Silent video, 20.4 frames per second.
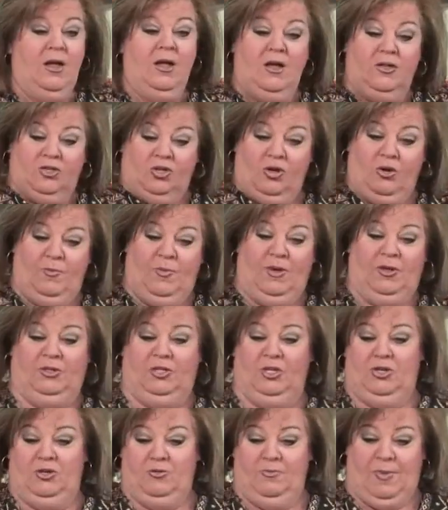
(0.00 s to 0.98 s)
Wow. So you build a
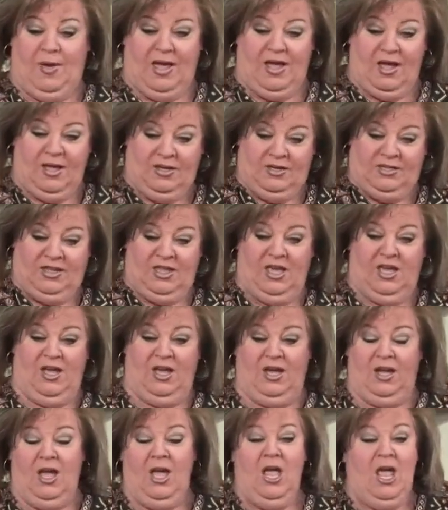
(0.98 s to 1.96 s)
new base thing,